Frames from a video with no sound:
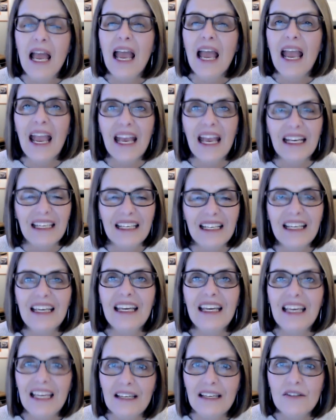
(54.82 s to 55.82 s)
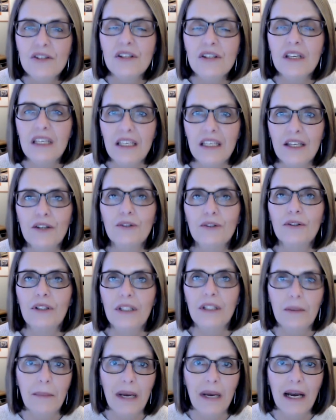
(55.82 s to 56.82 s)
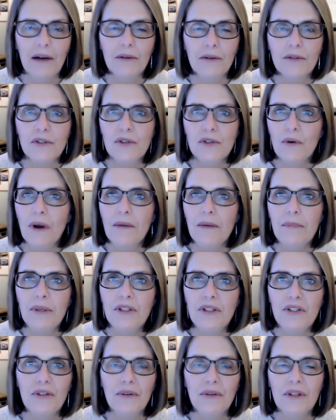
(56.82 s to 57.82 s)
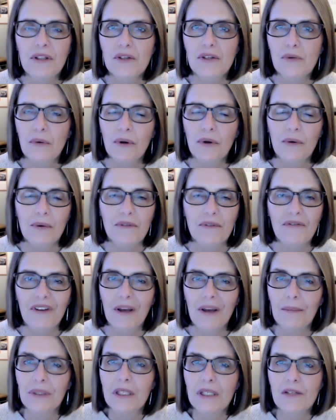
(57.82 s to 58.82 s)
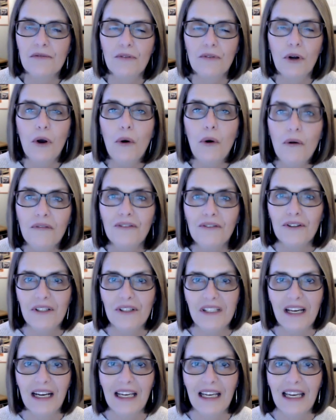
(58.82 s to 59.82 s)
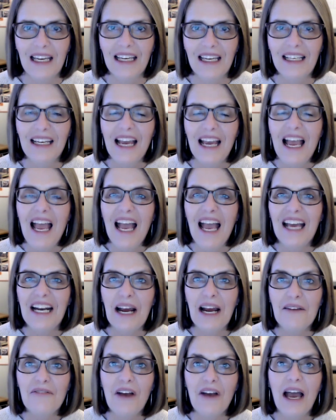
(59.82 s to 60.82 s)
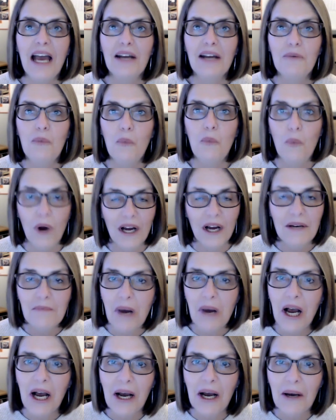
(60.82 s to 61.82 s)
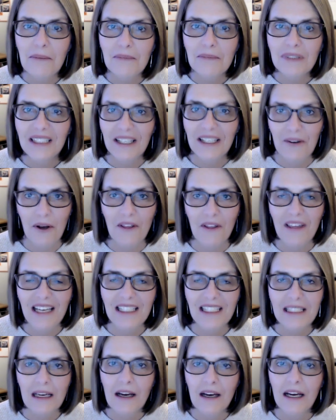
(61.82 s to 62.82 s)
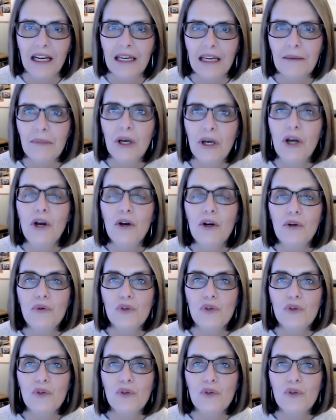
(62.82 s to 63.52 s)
and it is the yearly amount. So I've been doing this work with families for over a decade, and I've had one mom in all that time who